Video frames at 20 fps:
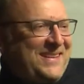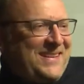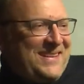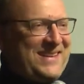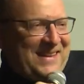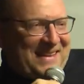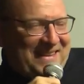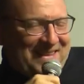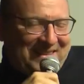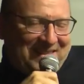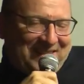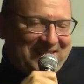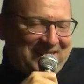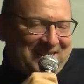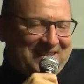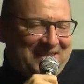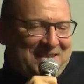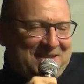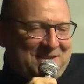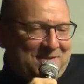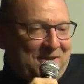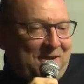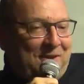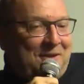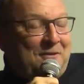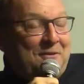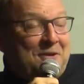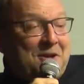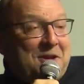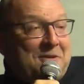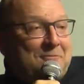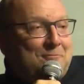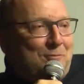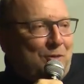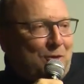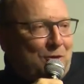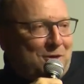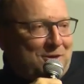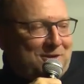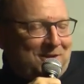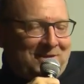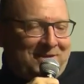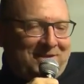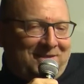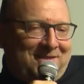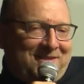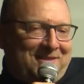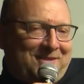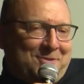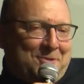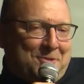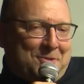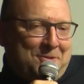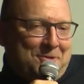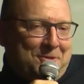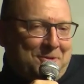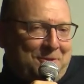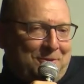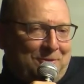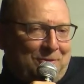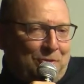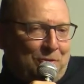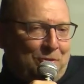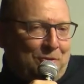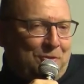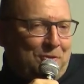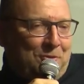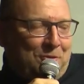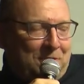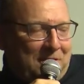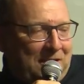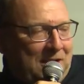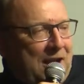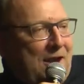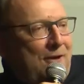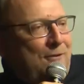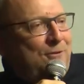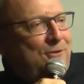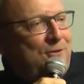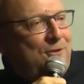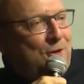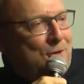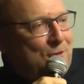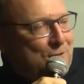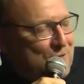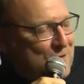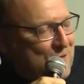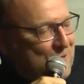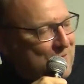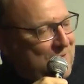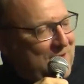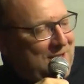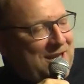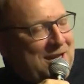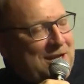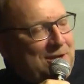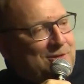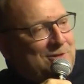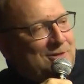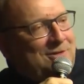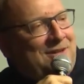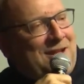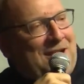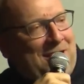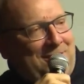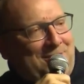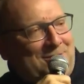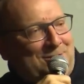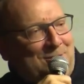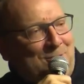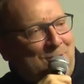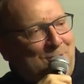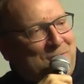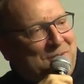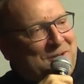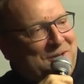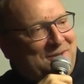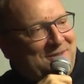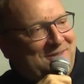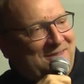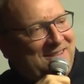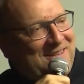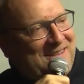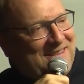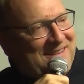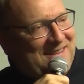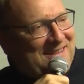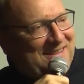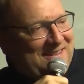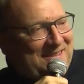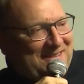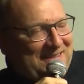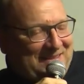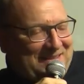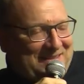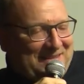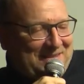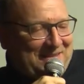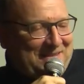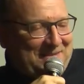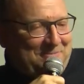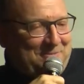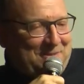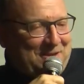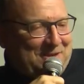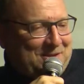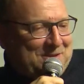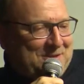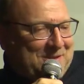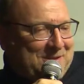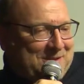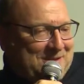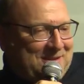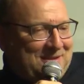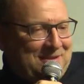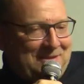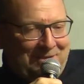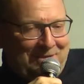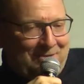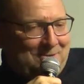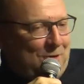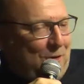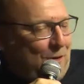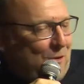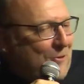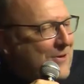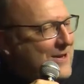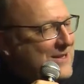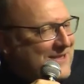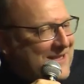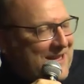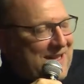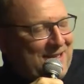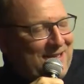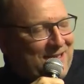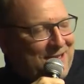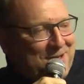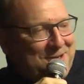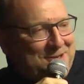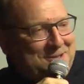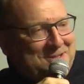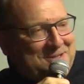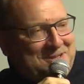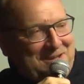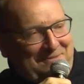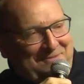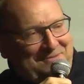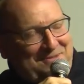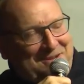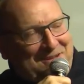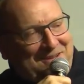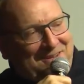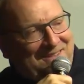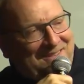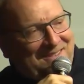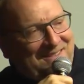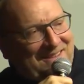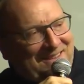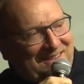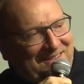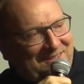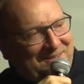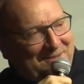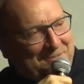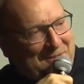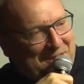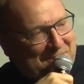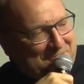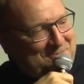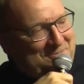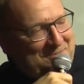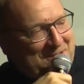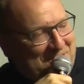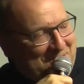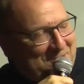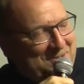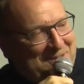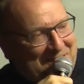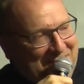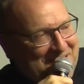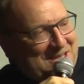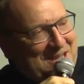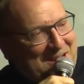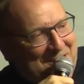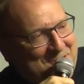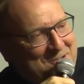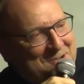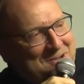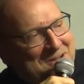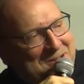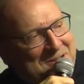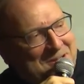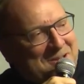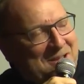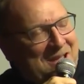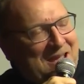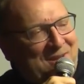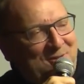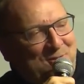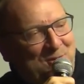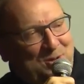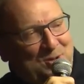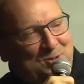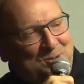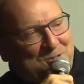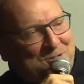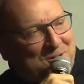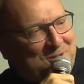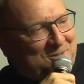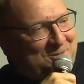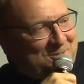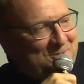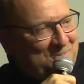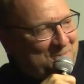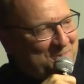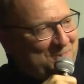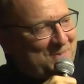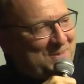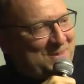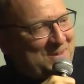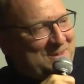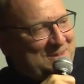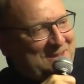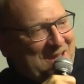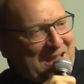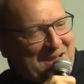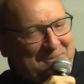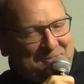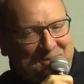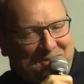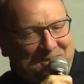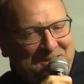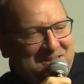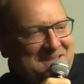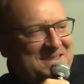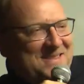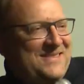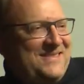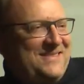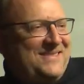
and it's very, very important to have those communication lines open, because you always can learn something, and maybe, you know, that's how evolution happens.